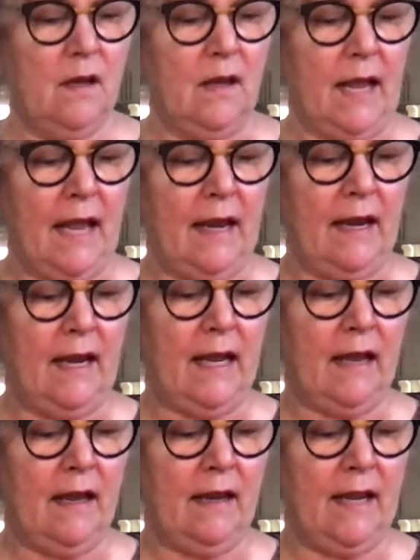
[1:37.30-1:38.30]
And
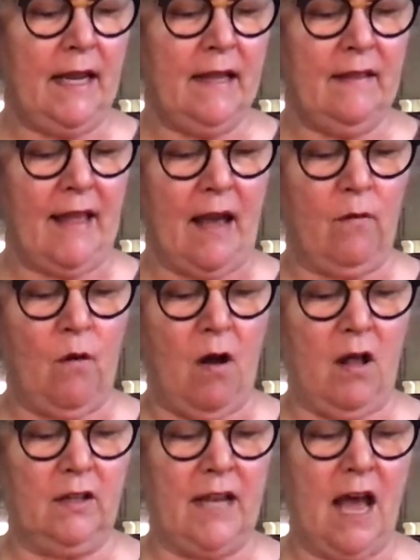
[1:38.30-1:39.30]
in that
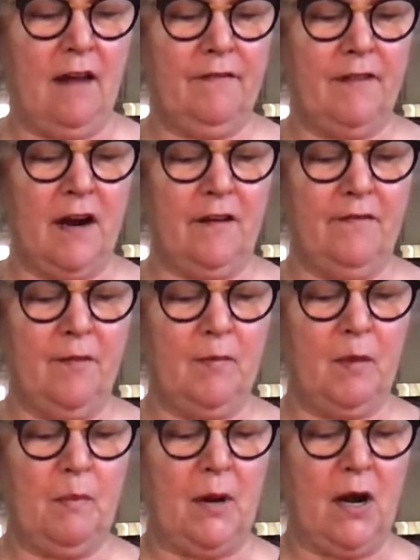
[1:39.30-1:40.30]
wall, not far from the
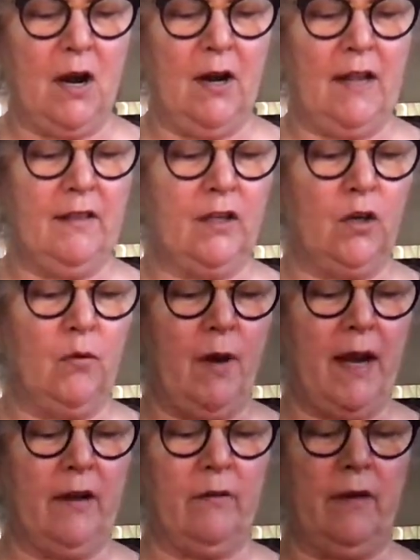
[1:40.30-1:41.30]
barn and the
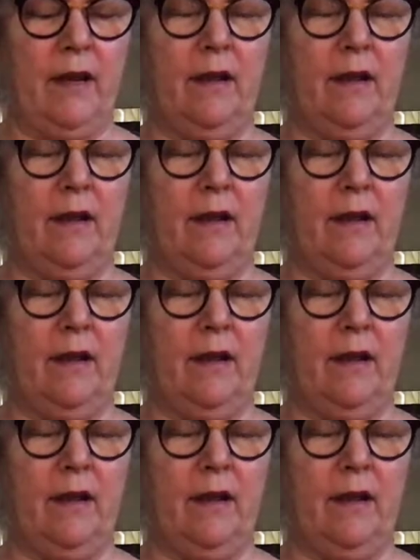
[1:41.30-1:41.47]
granary,